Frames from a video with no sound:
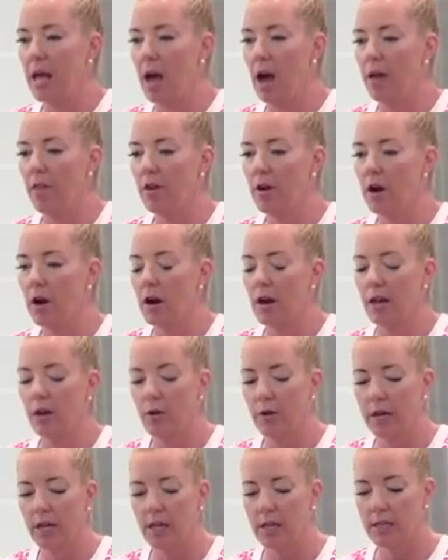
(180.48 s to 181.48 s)
my other
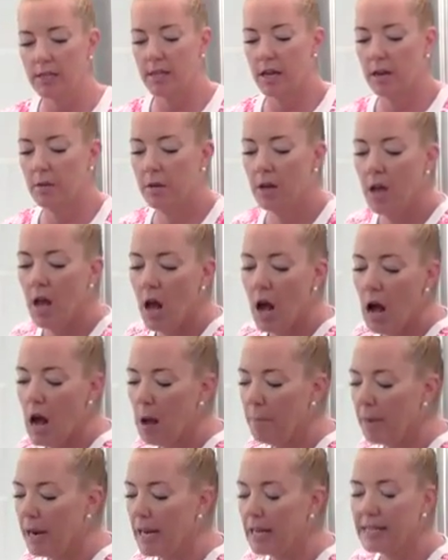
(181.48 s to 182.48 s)
ingredients in.
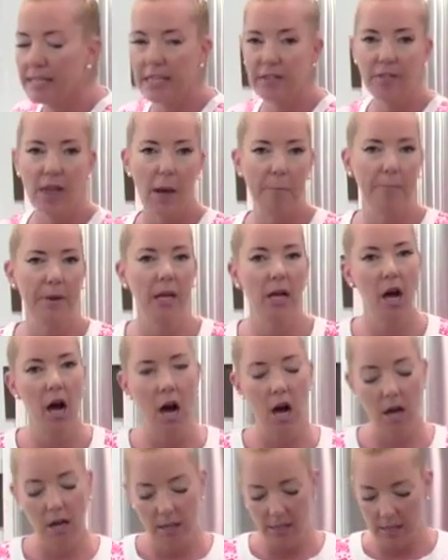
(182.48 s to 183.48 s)
And I did that
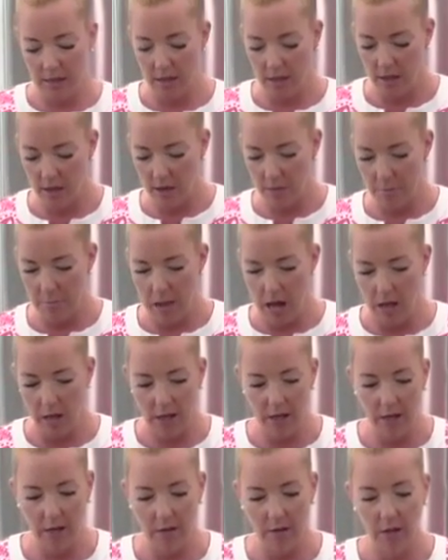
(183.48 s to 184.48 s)
because the
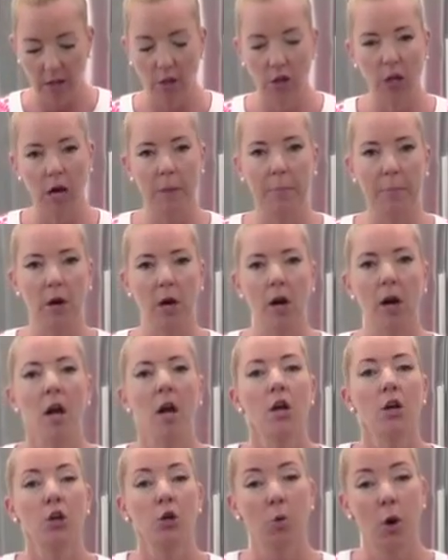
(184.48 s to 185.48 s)
melon and the cucumber,
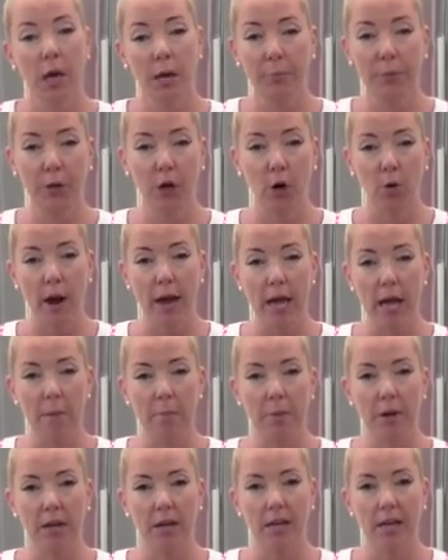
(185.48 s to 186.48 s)
you want to puree
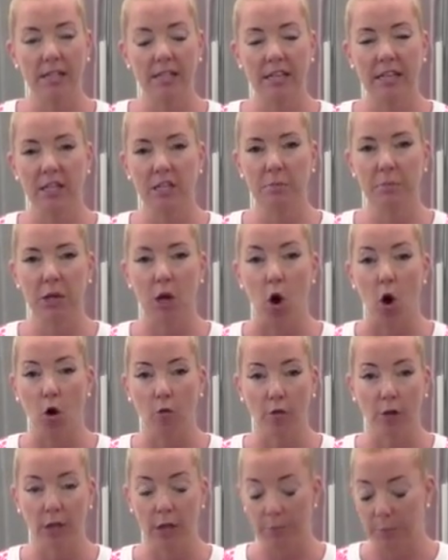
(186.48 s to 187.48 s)
it, but it doesn't need to be
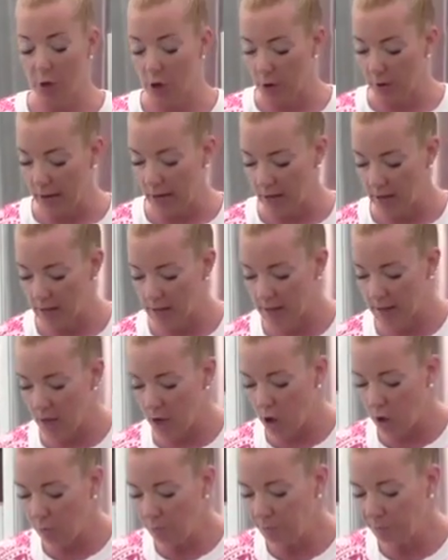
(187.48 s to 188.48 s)
overly pureed.
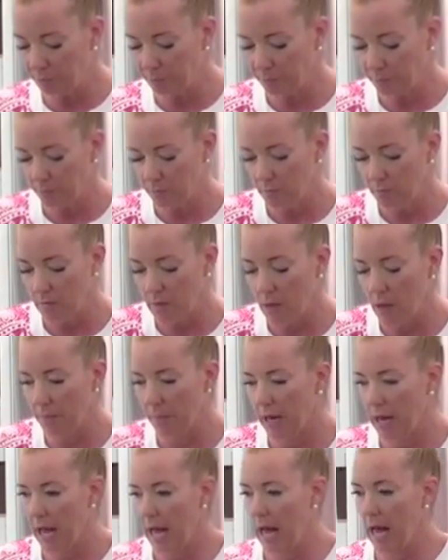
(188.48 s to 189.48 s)
So I'm
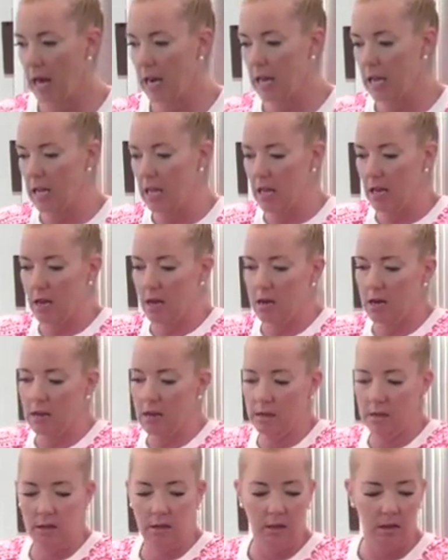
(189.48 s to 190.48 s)
gonna add
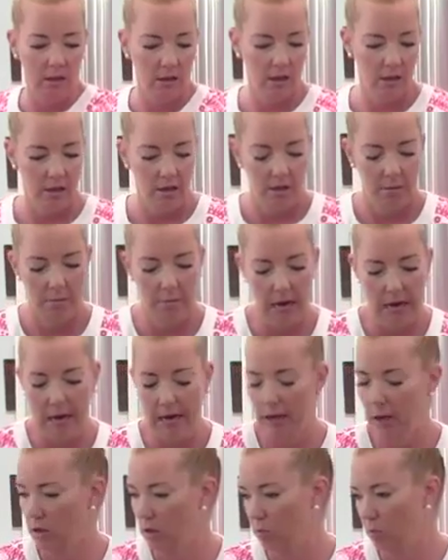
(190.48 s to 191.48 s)
in
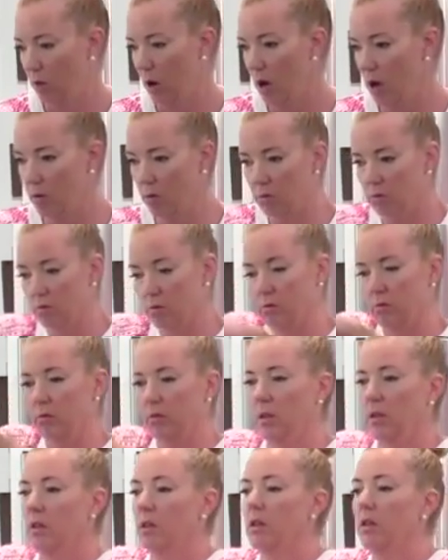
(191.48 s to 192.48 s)
my, whoa,
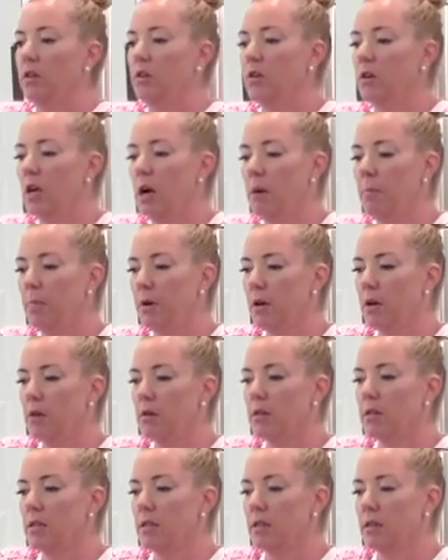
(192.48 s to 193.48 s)

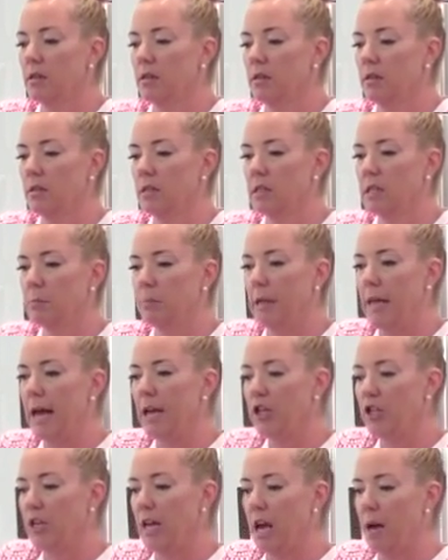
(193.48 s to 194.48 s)
cucumbers
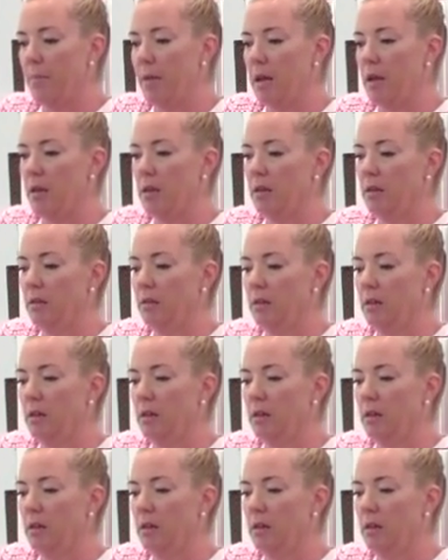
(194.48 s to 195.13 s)
splashing at me.